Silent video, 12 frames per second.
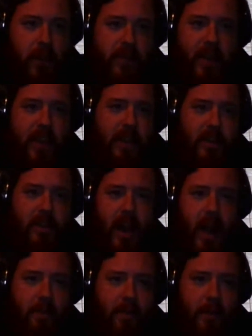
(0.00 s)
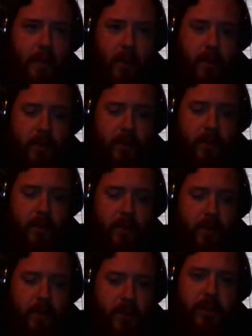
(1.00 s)
It takes time for both
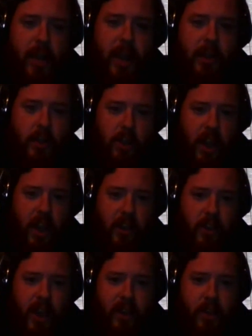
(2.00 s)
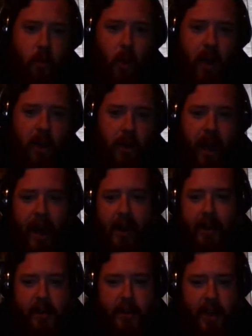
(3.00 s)
the social side to change as
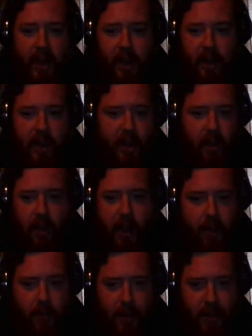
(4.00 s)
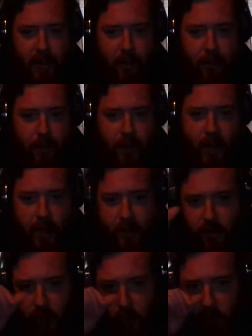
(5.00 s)
well as the legal and
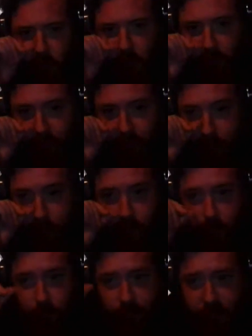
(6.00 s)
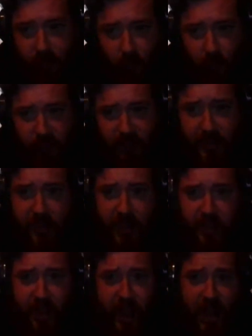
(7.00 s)
governmental. So
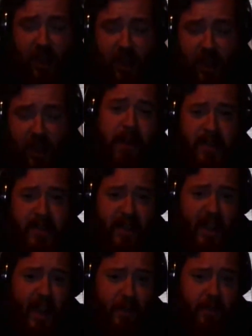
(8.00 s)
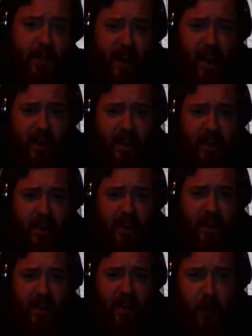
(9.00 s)
realistically, anyone that's alive
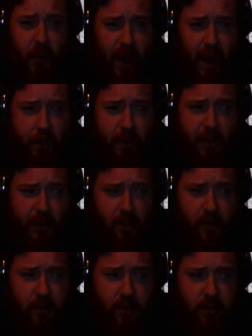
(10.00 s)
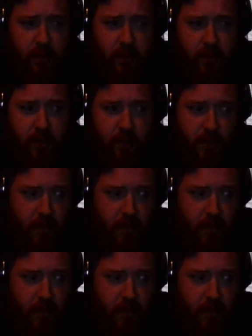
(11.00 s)
today that's an anarcho-capitalist,